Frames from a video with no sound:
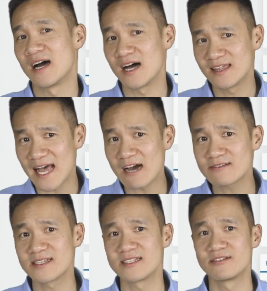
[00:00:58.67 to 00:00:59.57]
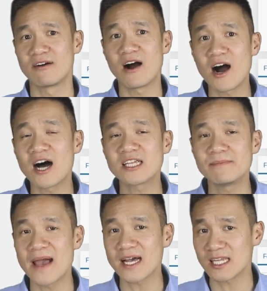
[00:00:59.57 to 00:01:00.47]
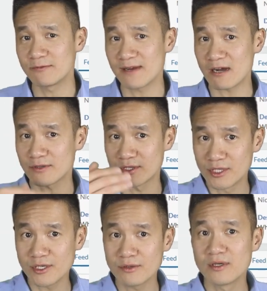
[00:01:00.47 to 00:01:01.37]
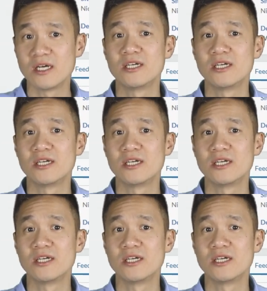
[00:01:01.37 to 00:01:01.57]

allows us to automatically route you